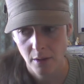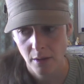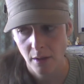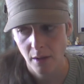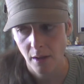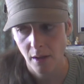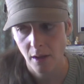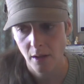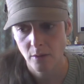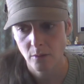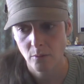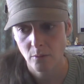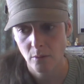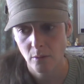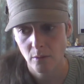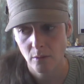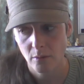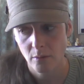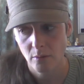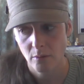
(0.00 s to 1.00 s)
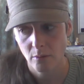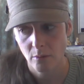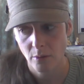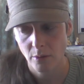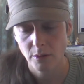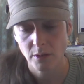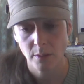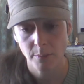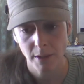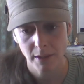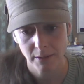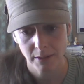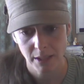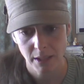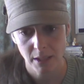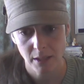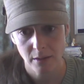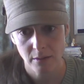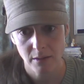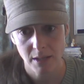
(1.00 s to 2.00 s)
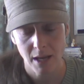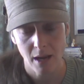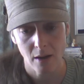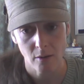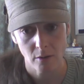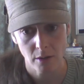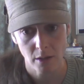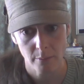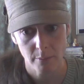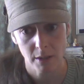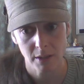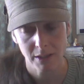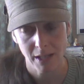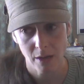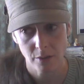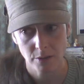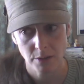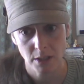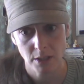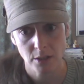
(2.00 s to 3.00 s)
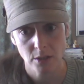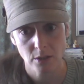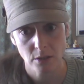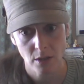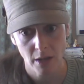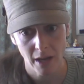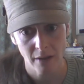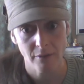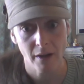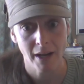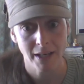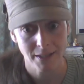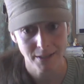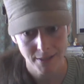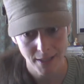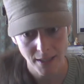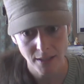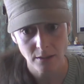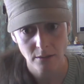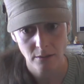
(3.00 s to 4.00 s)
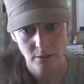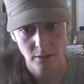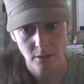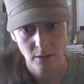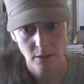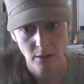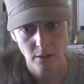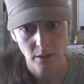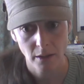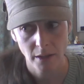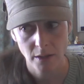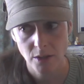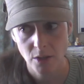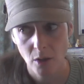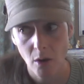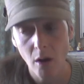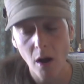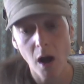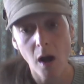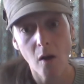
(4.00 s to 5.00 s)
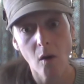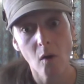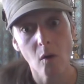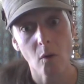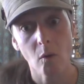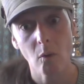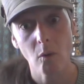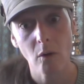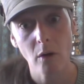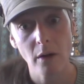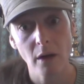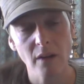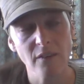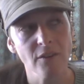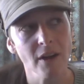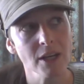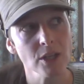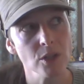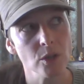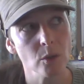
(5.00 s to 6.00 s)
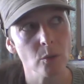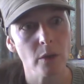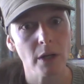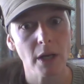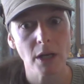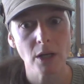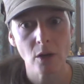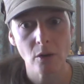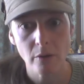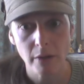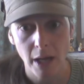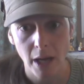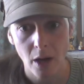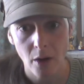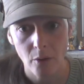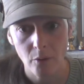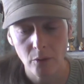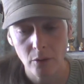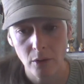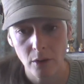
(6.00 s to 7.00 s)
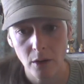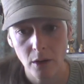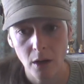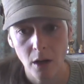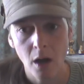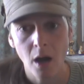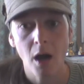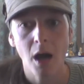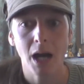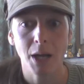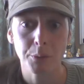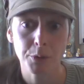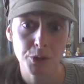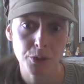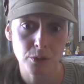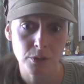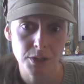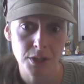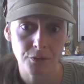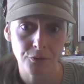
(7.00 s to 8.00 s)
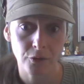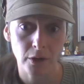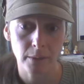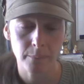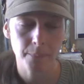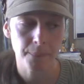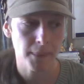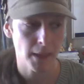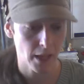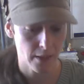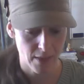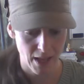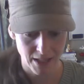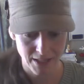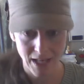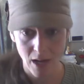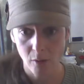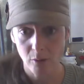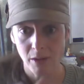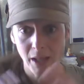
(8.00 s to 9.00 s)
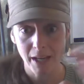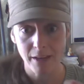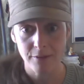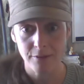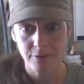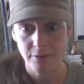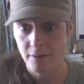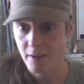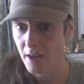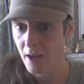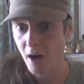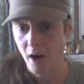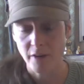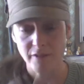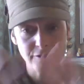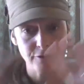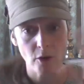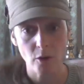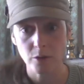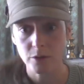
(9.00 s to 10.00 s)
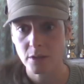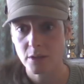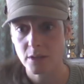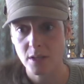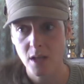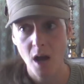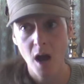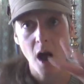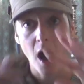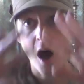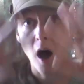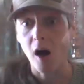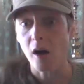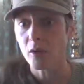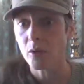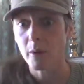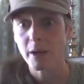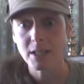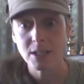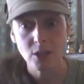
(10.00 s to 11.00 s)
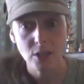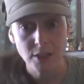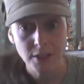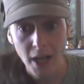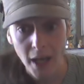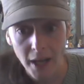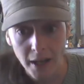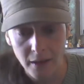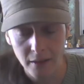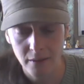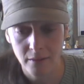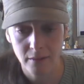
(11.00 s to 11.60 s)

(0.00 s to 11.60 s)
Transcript: And ultimately, the outcome allows us to have hindsight and to go, oh, if I knew what I know now, I would do it different. And that's how life unfolds all the way until you die.